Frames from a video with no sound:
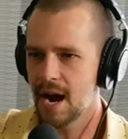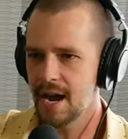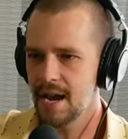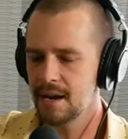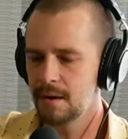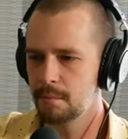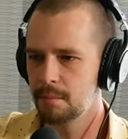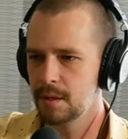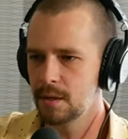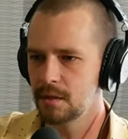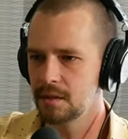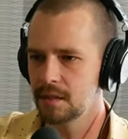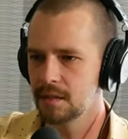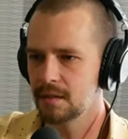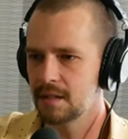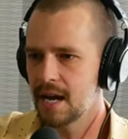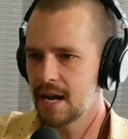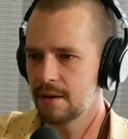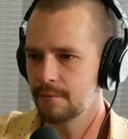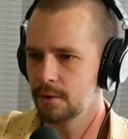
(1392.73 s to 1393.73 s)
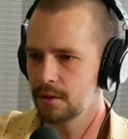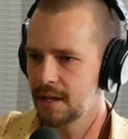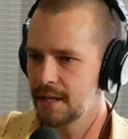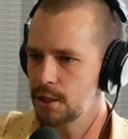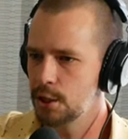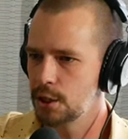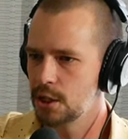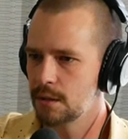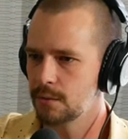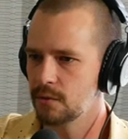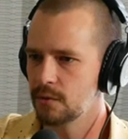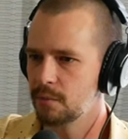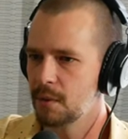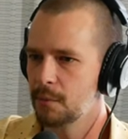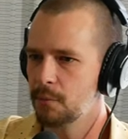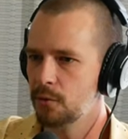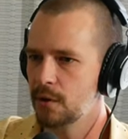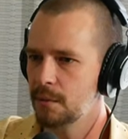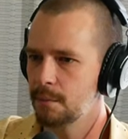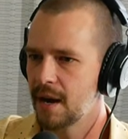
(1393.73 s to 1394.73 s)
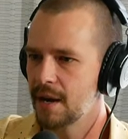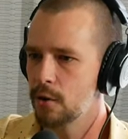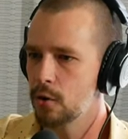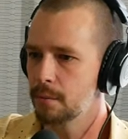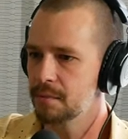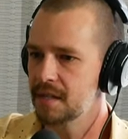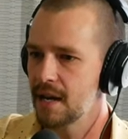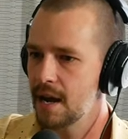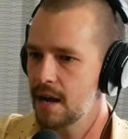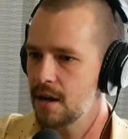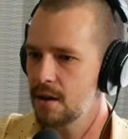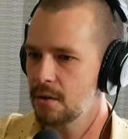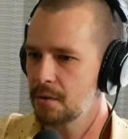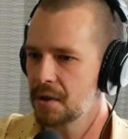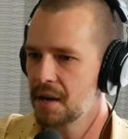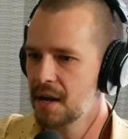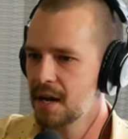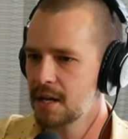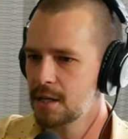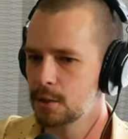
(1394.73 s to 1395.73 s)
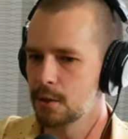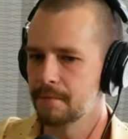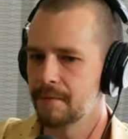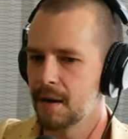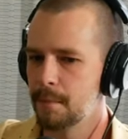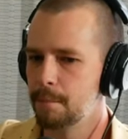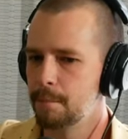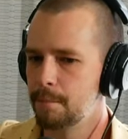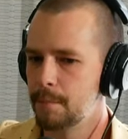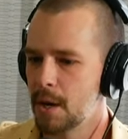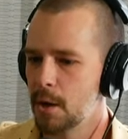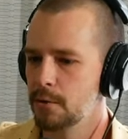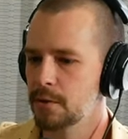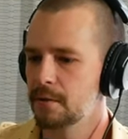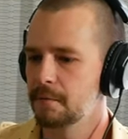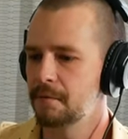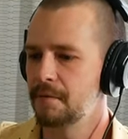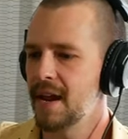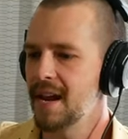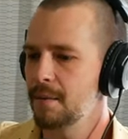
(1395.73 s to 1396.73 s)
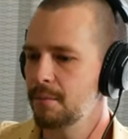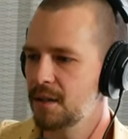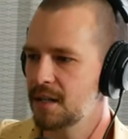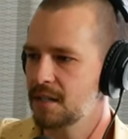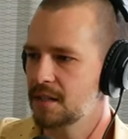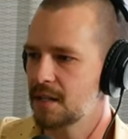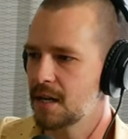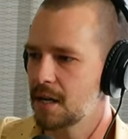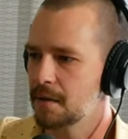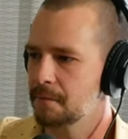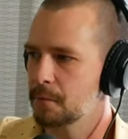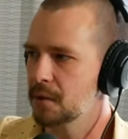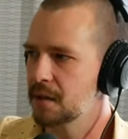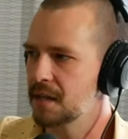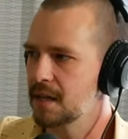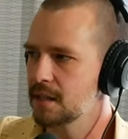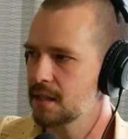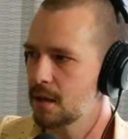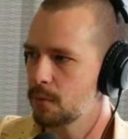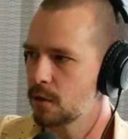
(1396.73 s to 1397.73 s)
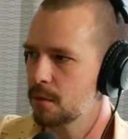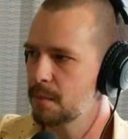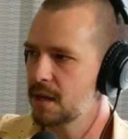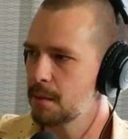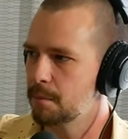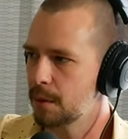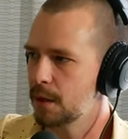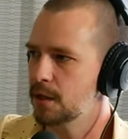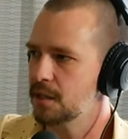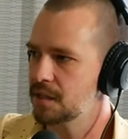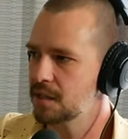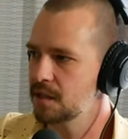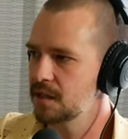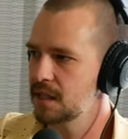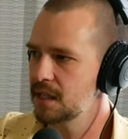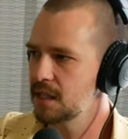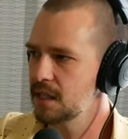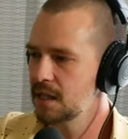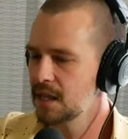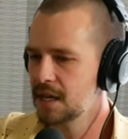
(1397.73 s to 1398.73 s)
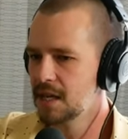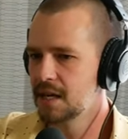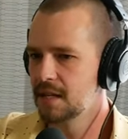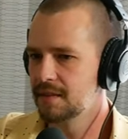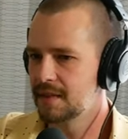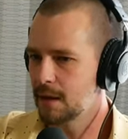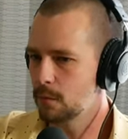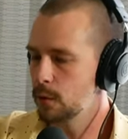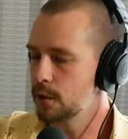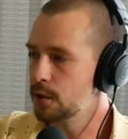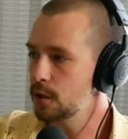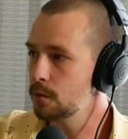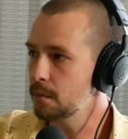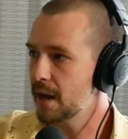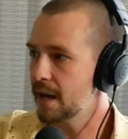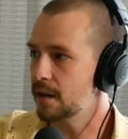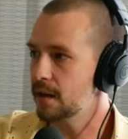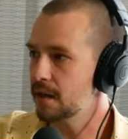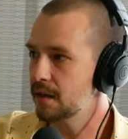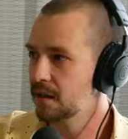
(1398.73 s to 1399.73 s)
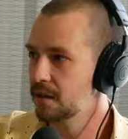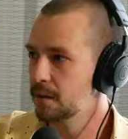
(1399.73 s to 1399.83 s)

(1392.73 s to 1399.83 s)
I had built a lot of relationships with people in my hometown. So if I'd post family stuff or things that were me personally, they would do better.